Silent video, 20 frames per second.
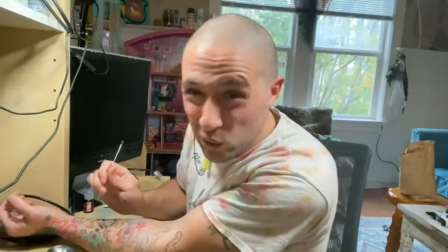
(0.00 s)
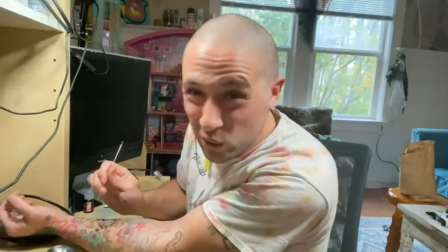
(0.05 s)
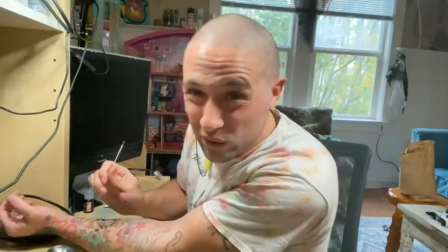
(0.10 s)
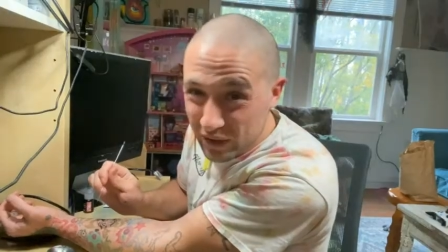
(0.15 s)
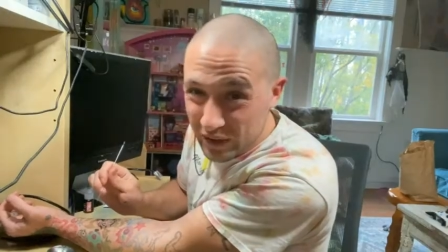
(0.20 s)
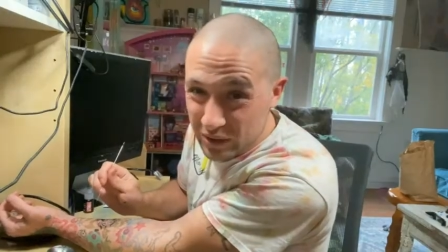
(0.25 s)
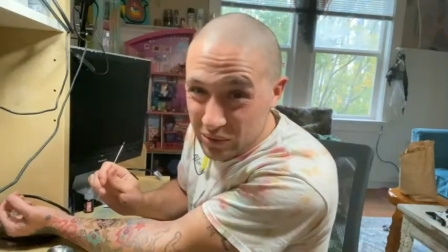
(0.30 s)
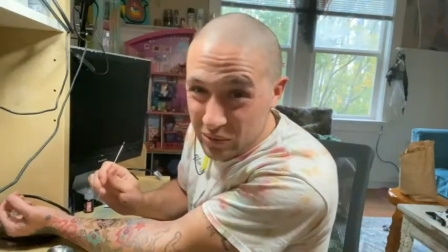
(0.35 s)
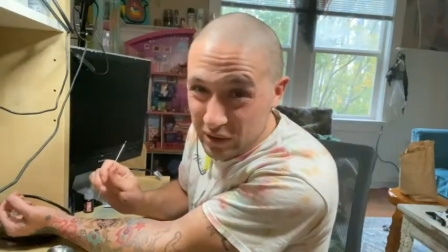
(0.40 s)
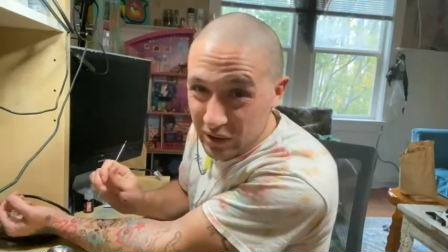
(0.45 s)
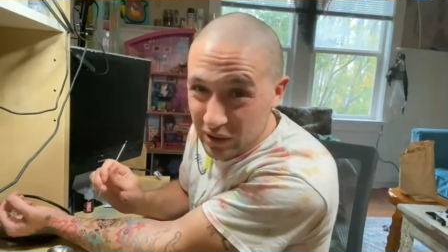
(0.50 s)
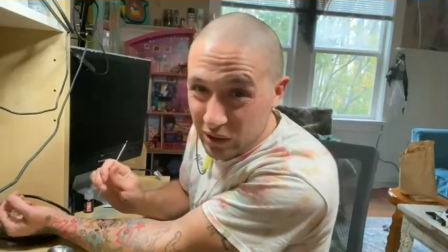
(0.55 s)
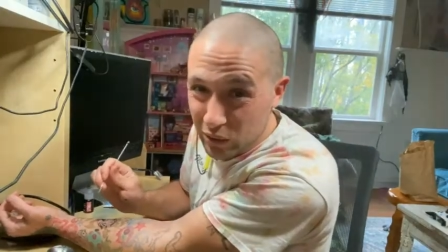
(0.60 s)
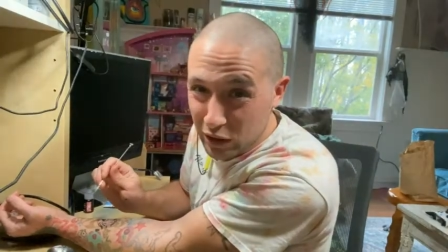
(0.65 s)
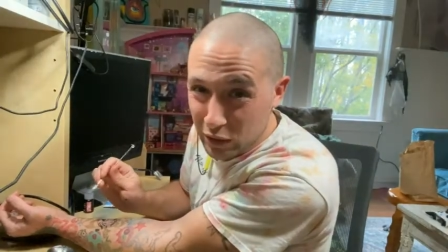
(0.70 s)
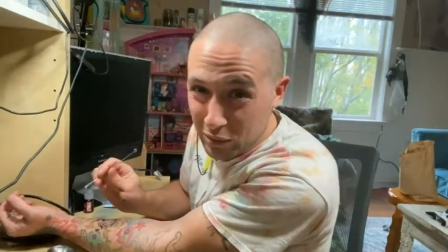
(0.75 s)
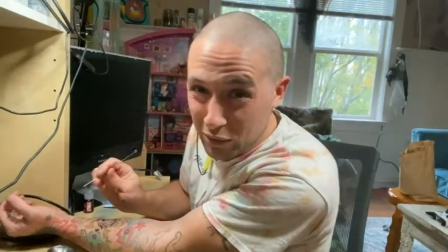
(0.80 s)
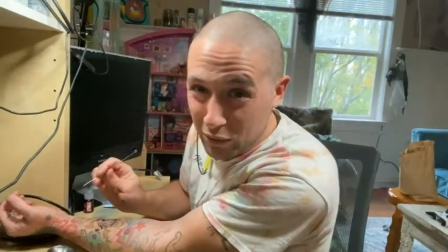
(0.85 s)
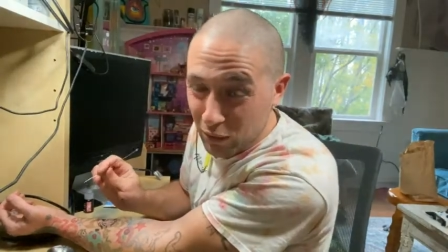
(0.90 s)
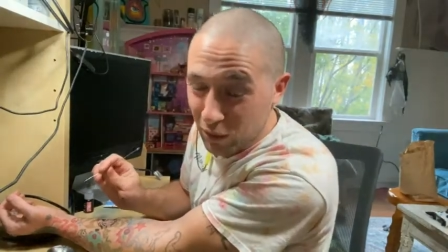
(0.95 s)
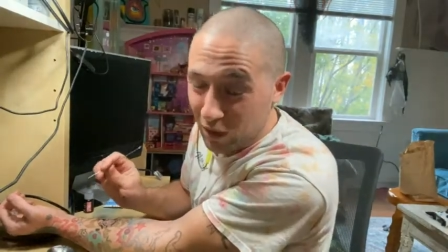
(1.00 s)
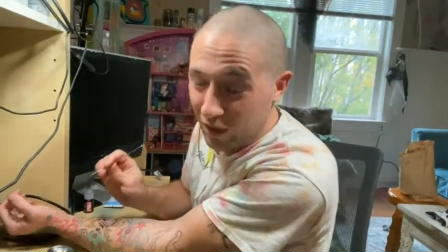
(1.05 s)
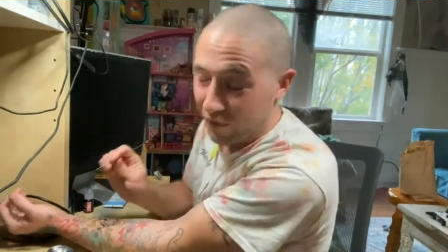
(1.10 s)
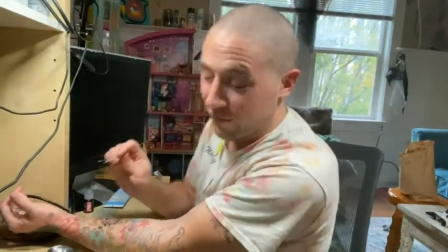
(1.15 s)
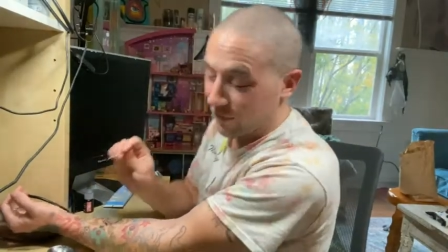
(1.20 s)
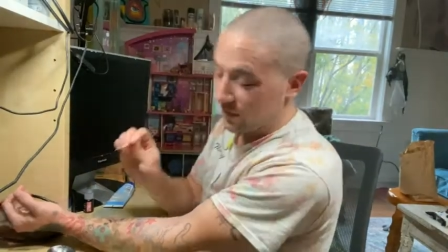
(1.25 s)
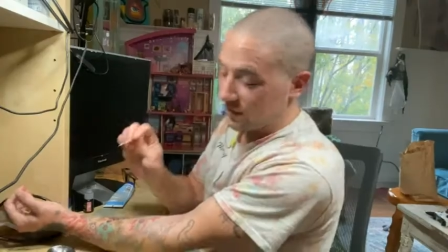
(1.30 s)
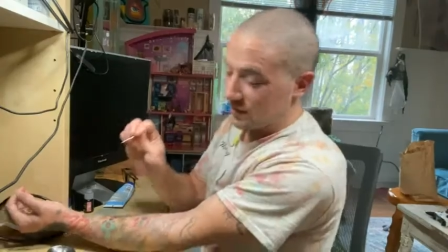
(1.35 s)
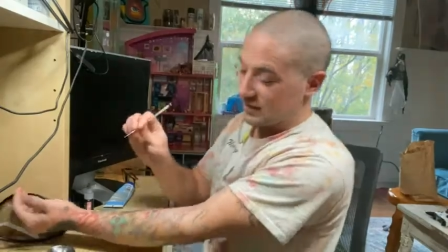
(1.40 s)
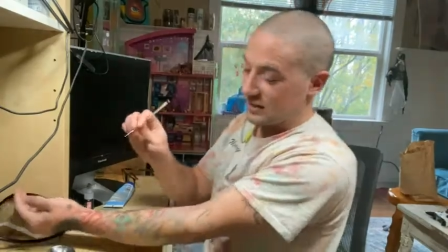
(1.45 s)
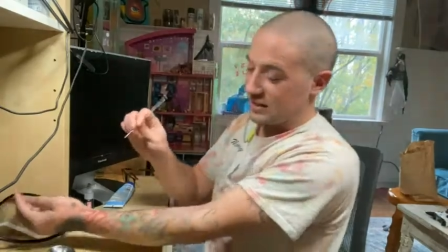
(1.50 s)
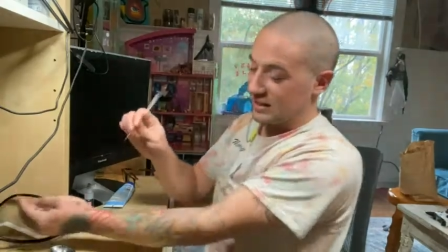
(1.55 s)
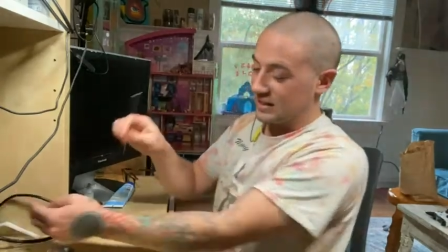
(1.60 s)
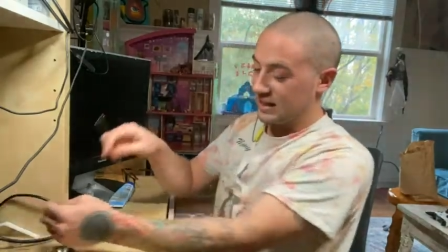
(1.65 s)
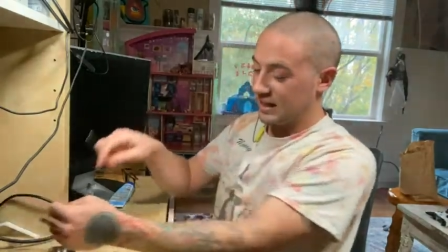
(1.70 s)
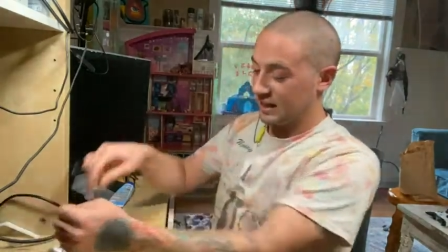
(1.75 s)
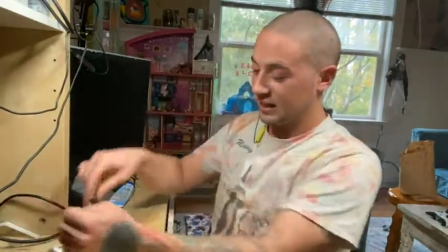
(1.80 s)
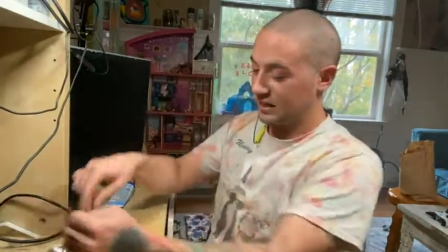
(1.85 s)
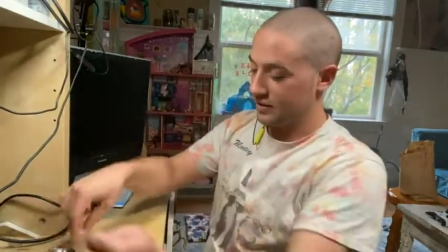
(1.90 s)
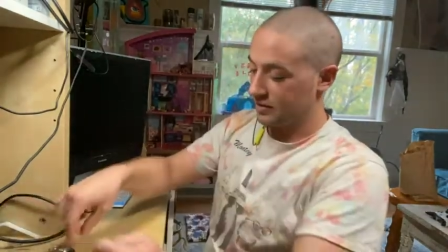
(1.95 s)
this really quick before I finish this
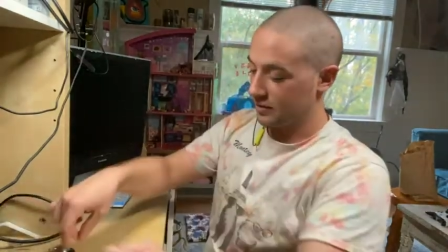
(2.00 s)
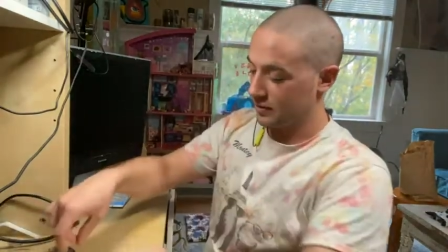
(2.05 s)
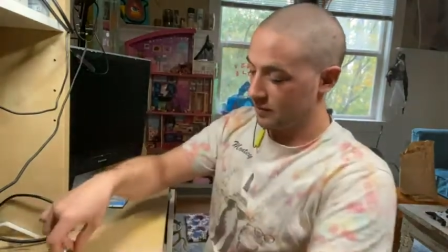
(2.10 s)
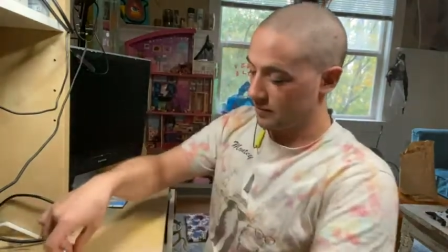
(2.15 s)
tattoo.